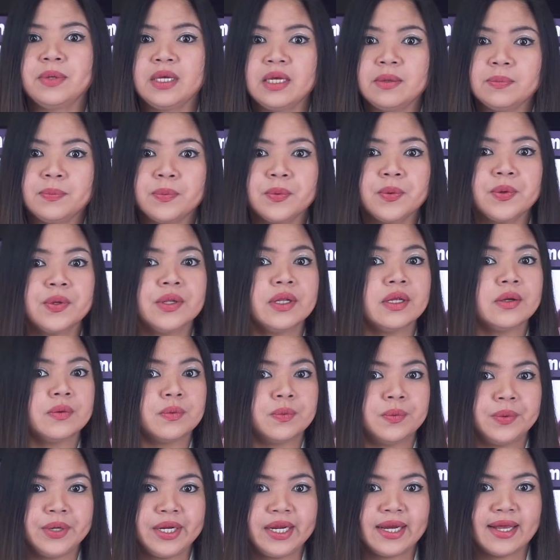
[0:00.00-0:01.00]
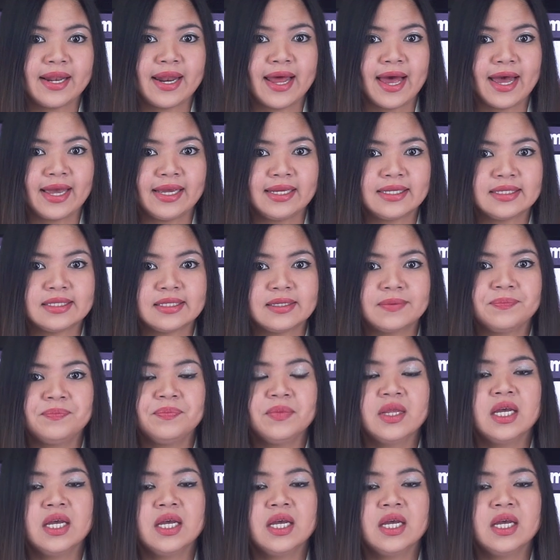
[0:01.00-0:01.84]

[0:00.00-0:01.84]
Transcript: people realize.